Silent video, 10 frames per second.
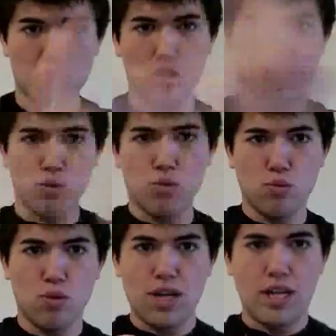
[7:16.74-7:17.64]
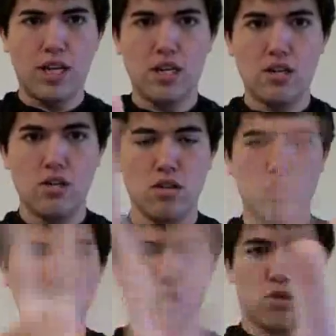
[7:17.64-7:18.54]
two one,
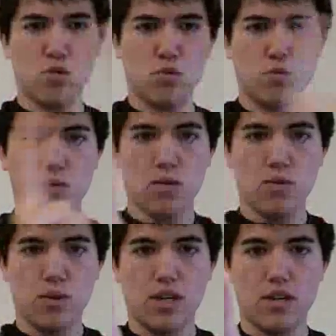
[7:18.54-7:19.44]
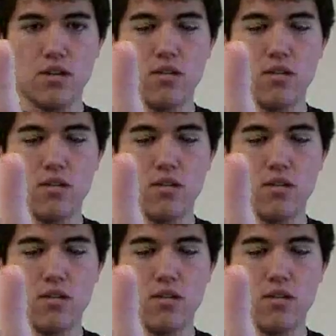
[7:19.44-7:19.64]
two one.